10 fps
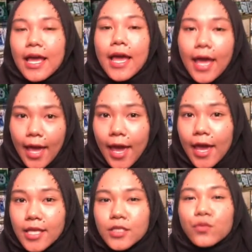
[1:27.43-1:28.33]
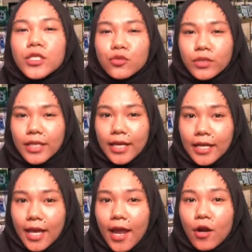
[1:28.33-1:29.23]
Hence, we should take
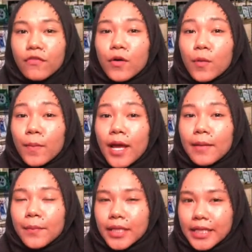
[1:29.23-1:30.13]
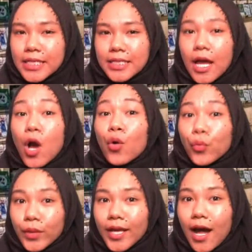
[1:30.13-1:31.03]
care of our plant because
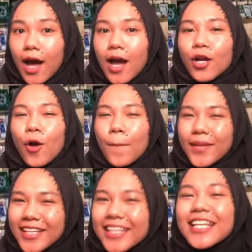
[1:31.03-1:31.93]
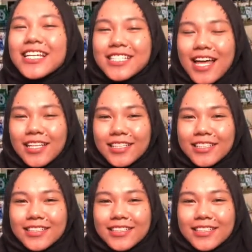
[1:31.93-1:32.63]
we are completing each other.